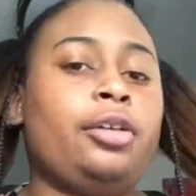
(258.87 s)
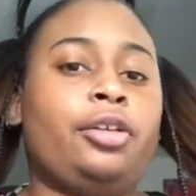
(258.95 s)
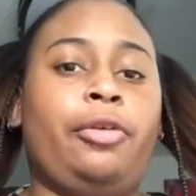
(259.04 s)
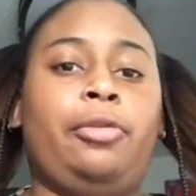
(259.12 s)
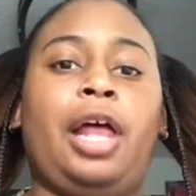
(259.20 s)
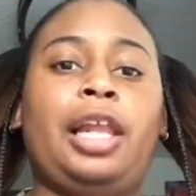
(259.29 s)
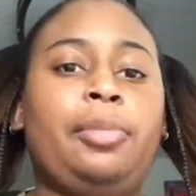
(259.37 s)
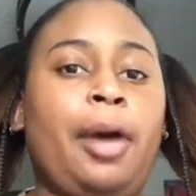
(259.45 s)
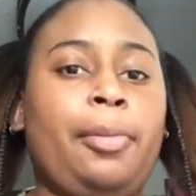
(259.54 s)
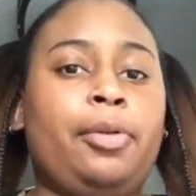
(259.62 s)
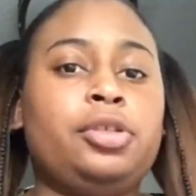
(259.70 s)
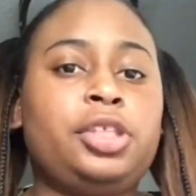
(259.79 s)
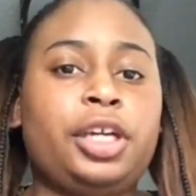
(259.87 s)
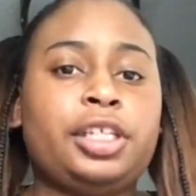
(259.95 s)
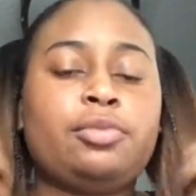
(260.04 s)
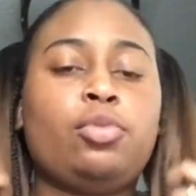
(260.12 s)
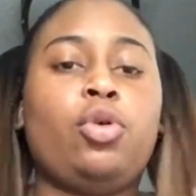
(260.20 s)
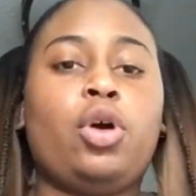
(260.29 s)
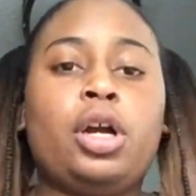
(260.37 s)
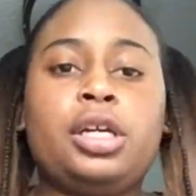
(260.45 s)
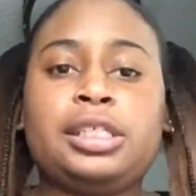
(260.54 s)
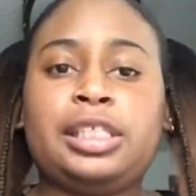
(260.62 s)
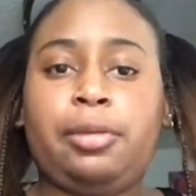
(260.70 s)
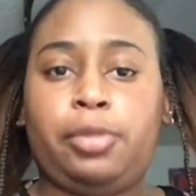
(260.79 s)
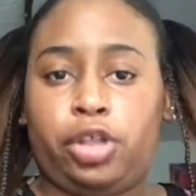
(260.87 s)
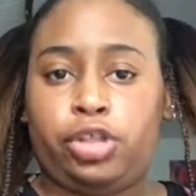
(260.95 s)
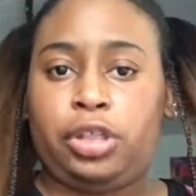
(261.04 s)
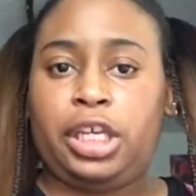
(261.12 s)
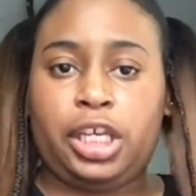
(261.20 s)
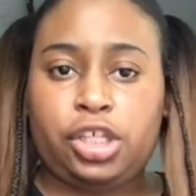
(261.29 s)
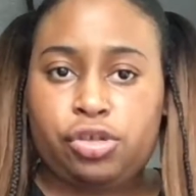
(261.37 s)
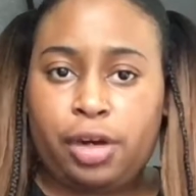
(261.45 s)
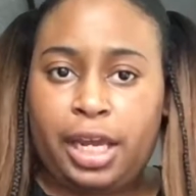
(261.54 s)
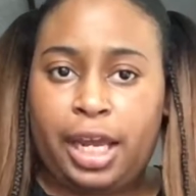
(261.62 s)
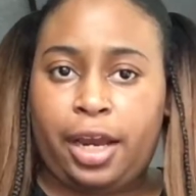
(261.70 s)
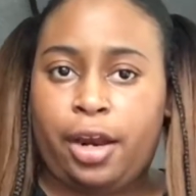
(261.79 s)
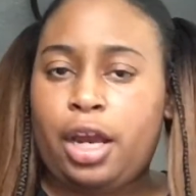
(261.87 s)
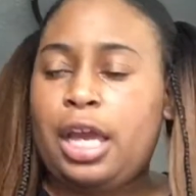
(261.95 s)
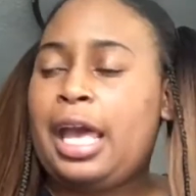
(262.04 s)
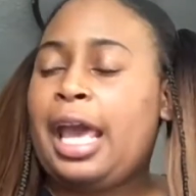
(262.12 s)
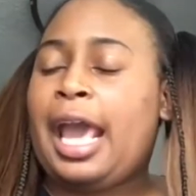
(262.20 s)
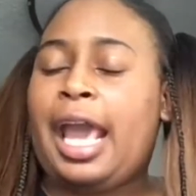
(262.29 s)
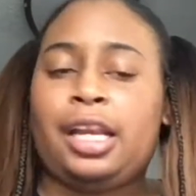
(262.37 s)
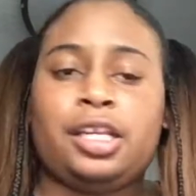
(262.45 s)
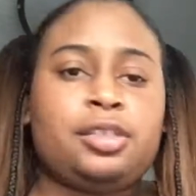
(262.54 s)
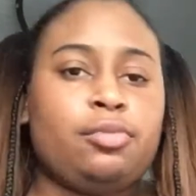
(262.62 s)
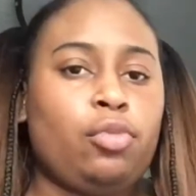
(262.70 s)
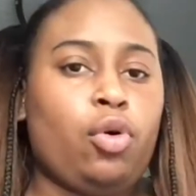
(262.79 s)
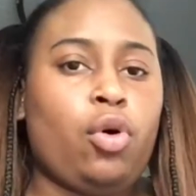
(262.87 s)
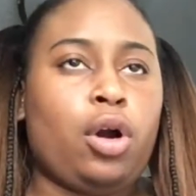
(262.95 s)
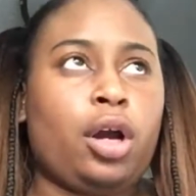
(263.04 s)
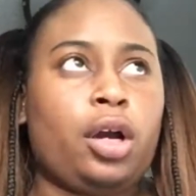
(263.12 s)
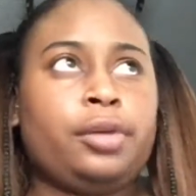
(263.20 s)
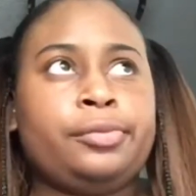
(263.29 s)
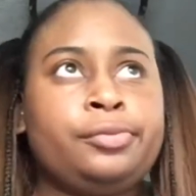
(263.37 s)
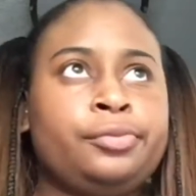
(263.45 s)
the lollipop ponytail is more similar to kinky straight hair and it's more